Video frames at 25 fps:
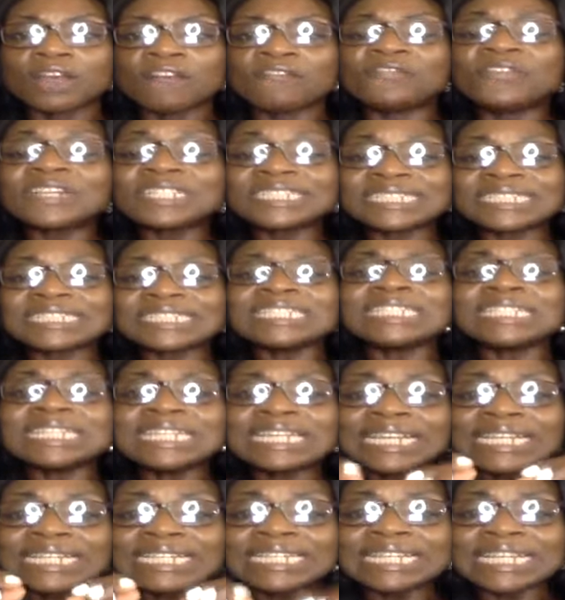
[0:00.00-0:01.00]
visiting
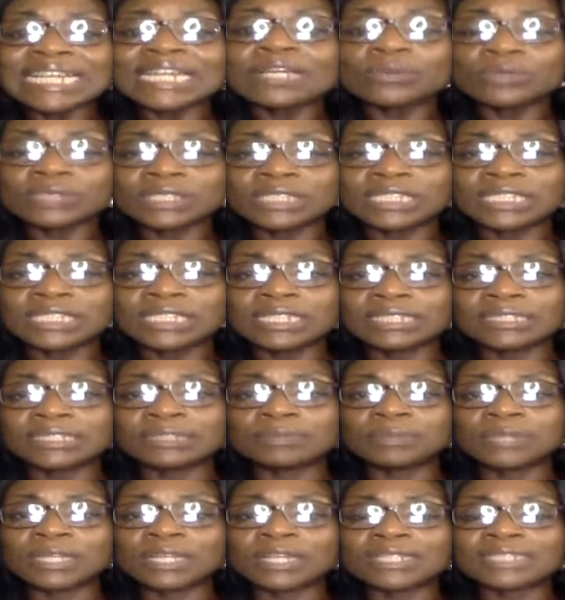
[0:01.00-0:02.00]
the
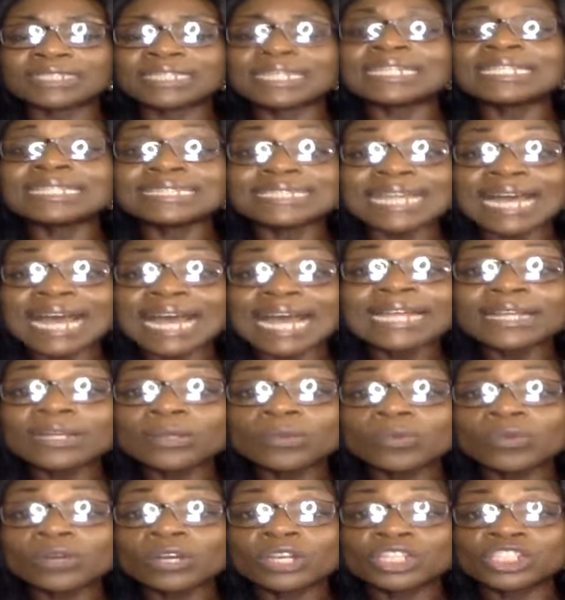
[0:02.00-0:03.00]
iniquities because that is
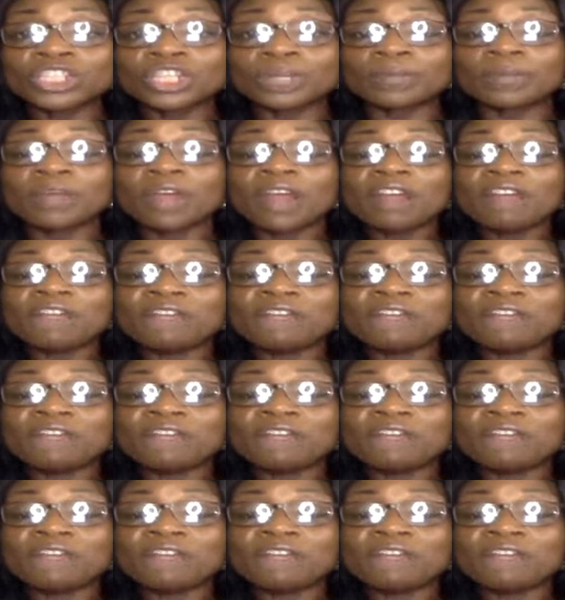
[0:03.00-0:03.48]
idol worship